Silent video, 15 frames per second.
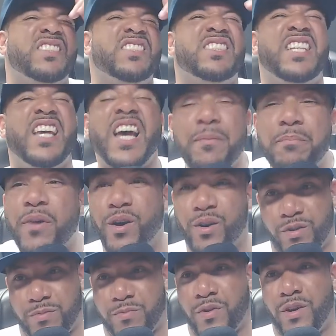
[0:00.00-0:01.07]

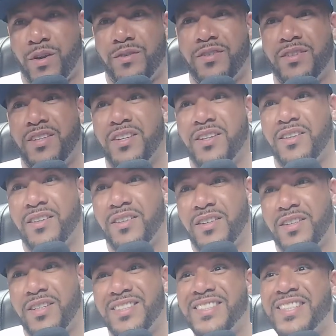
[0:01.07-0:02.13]
Timbos, bro.
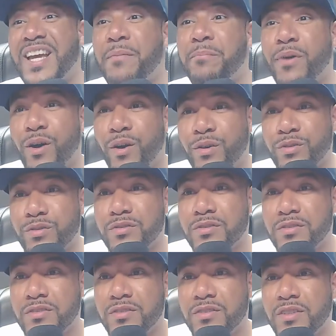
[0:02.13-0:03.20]
Timbos,
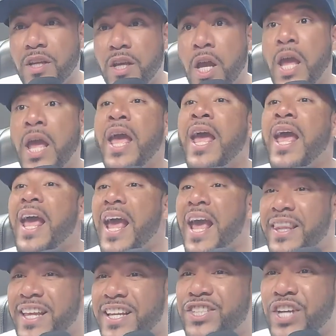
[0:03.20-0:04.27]

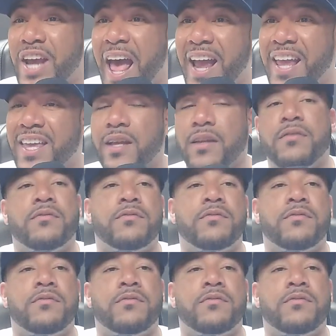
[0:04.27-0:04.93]
and the jacket.